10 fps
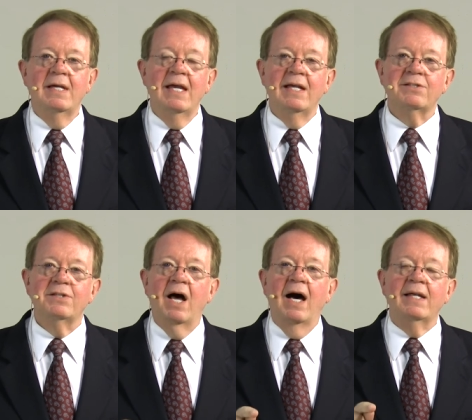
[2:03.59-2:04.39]
is
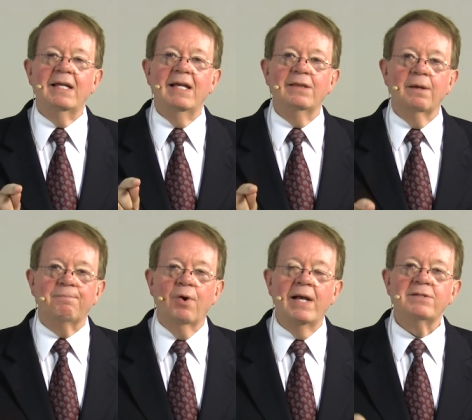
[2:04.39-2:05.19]
not in the
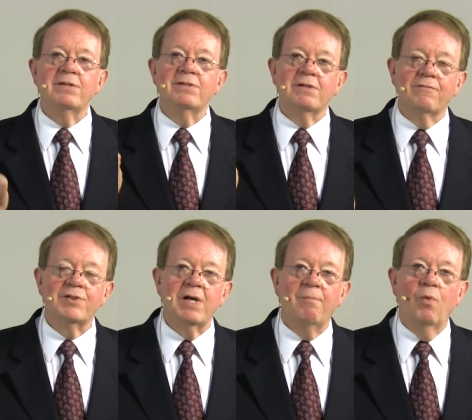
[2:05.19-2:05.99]
presence of
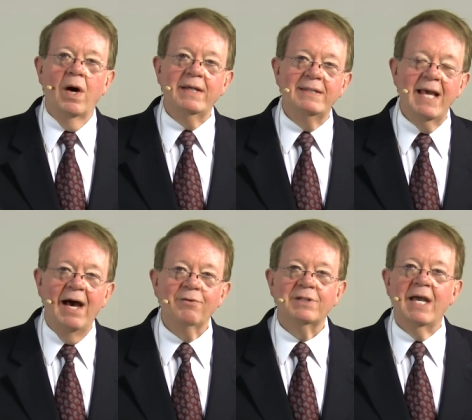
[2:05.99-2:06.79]
someone
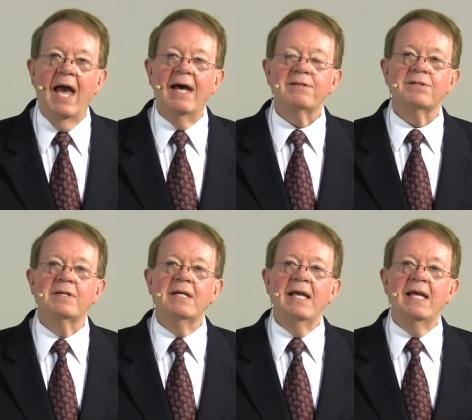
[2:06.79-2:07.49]
downcast.